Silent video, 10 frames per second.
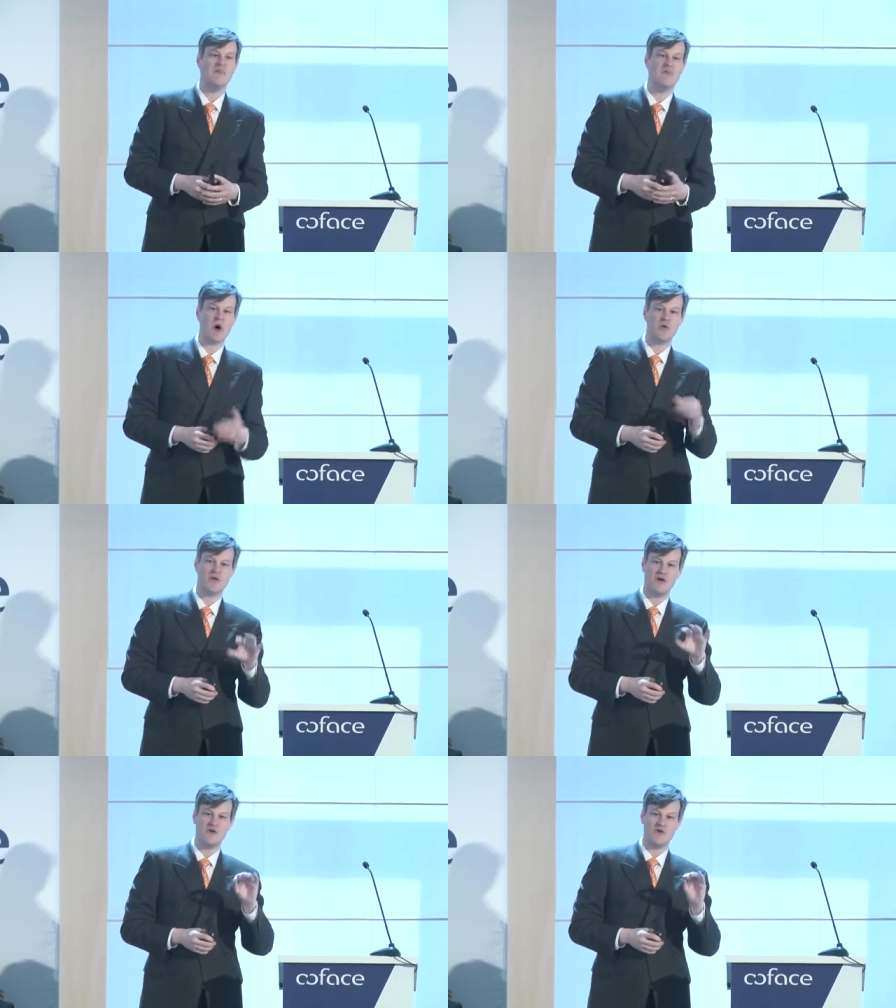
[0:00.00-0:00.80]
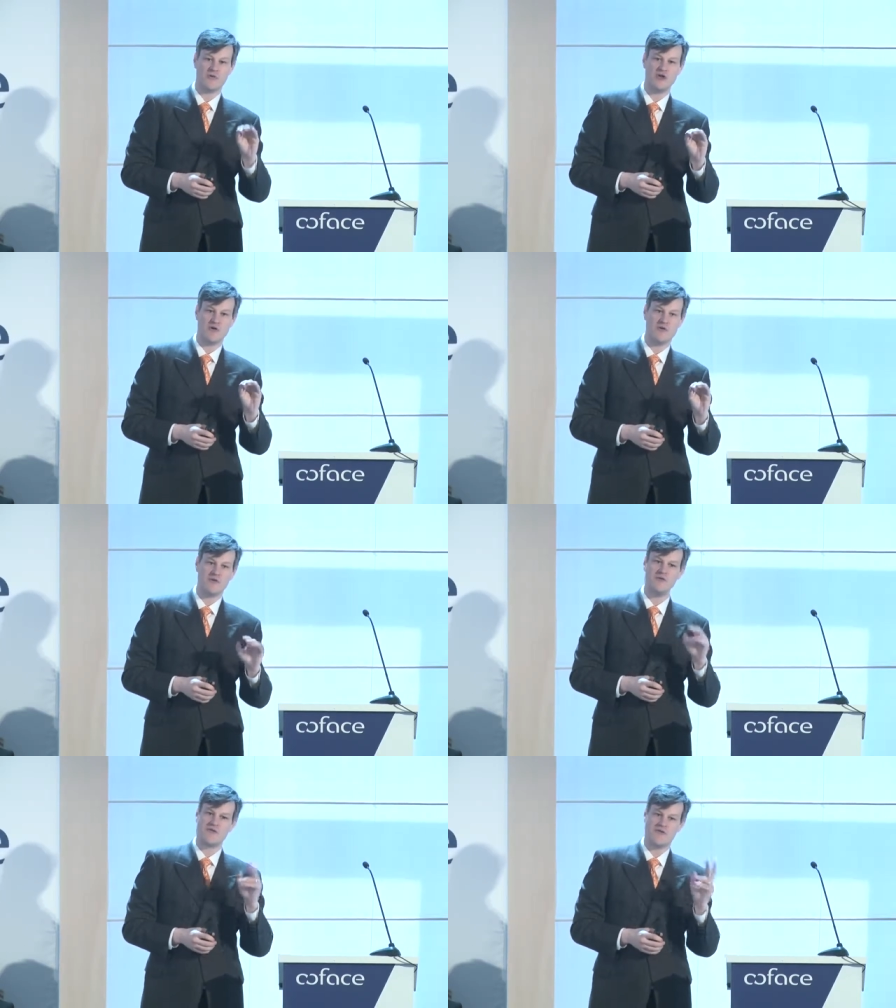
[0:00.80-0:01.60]
both through
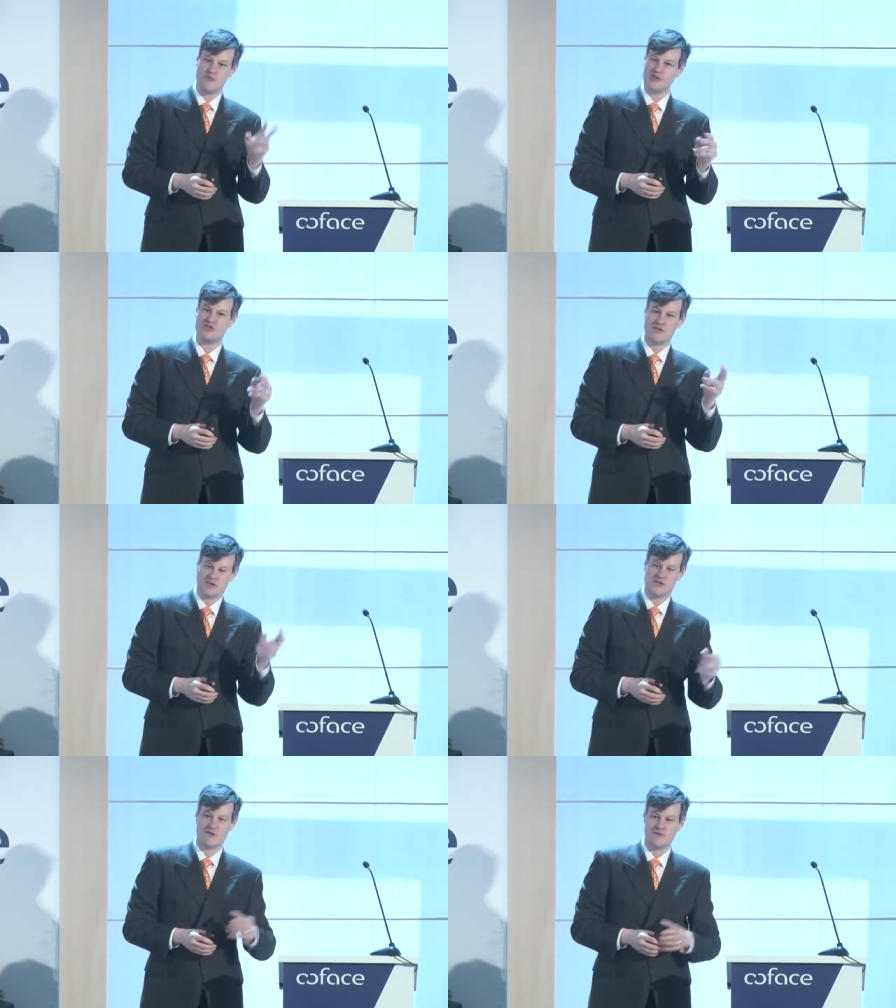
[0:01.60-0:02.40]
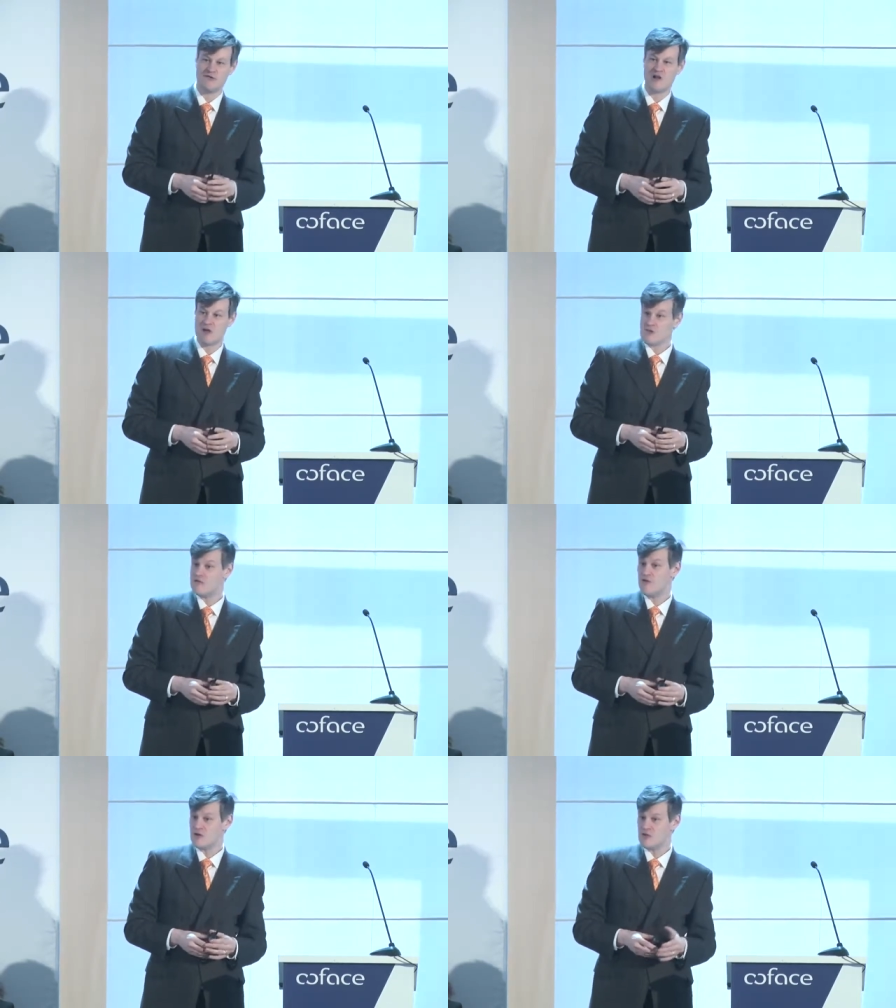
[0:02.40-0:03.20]
numbers and spreadsheets and so forth, but
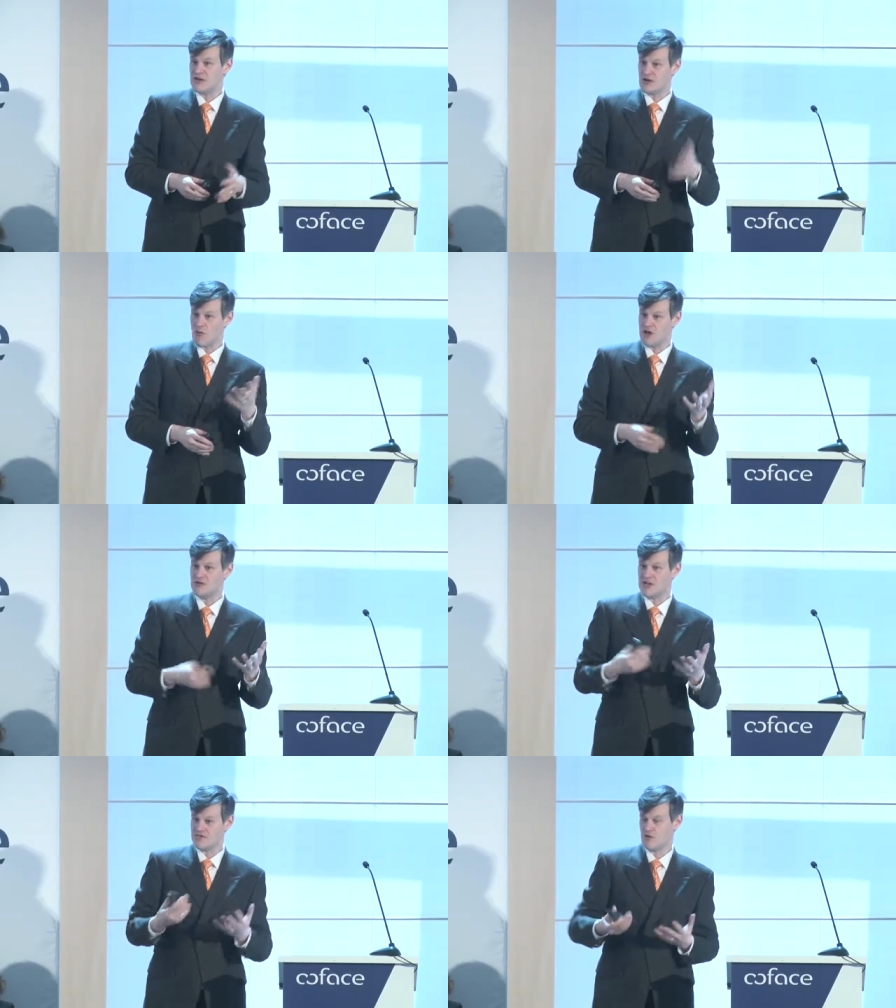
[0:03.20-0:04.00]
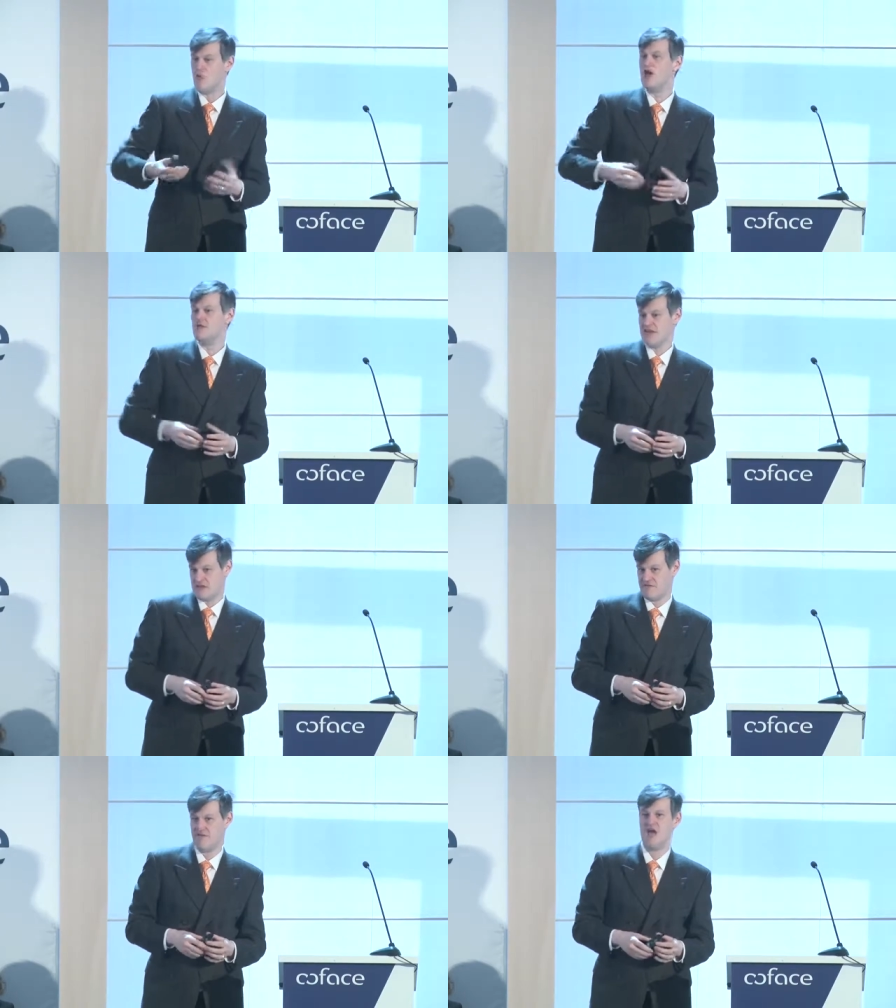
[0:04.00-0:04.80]
also verbally, quantitative and
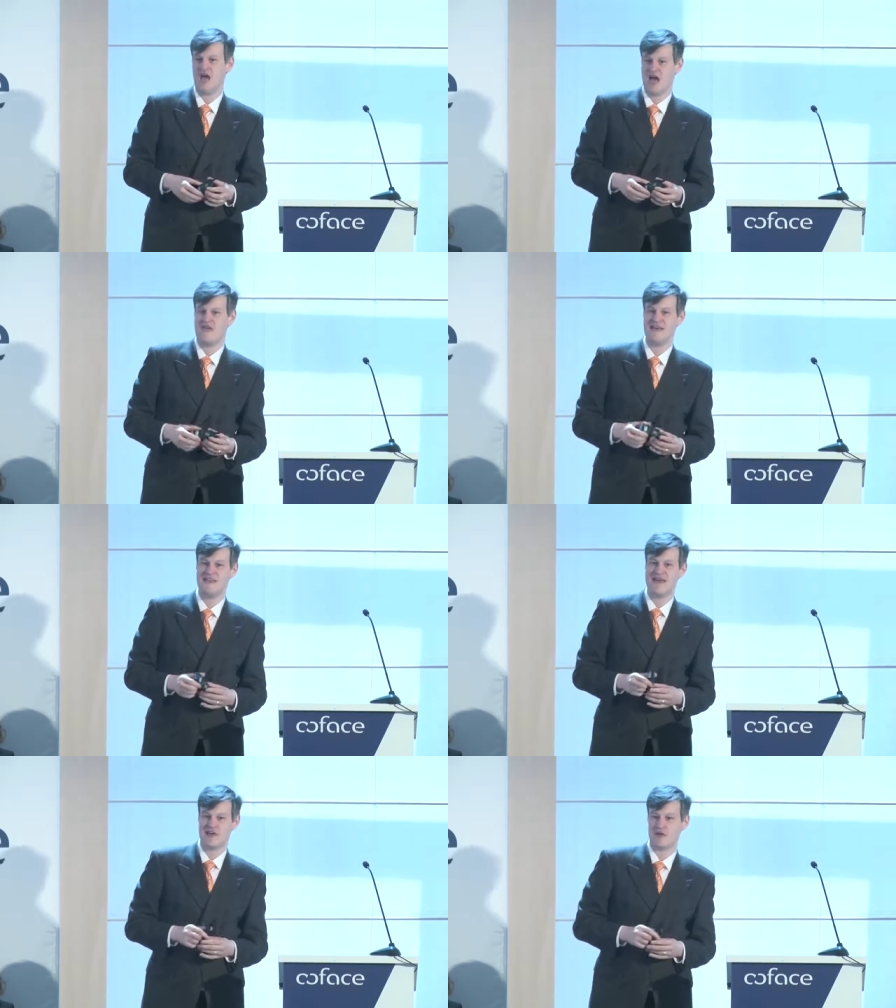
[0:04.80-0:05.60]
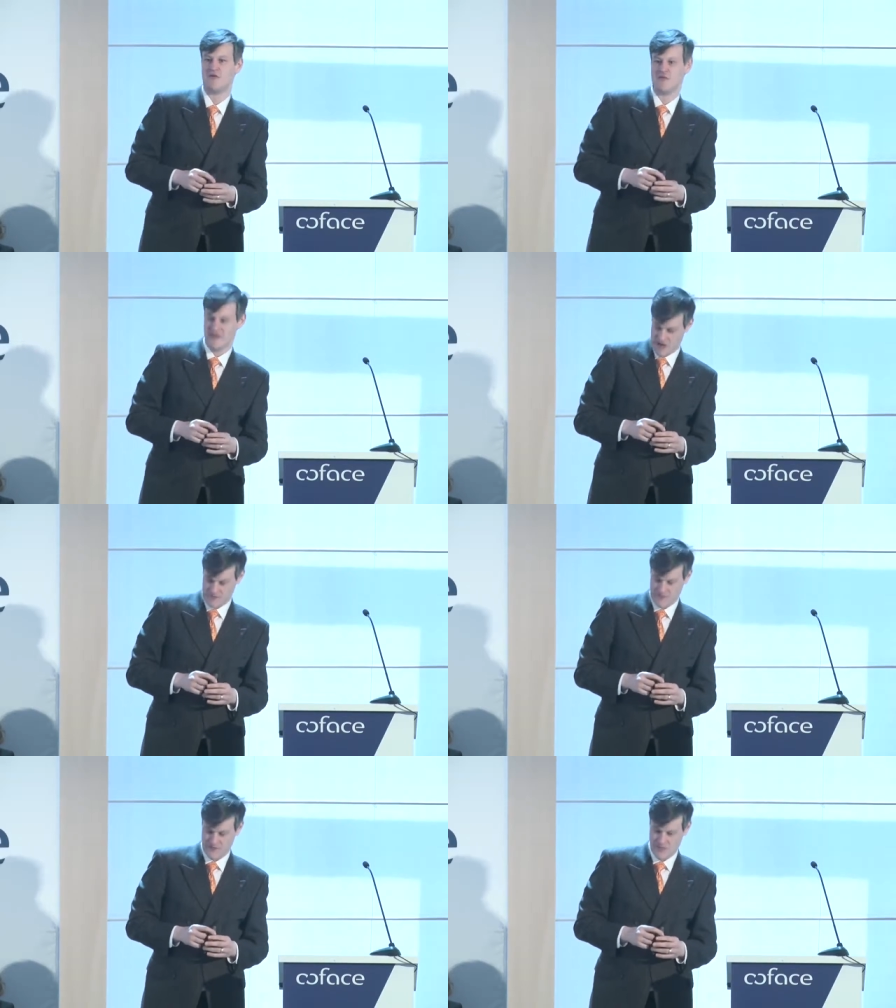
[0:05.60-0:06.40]
qualitative, how that data goes in there.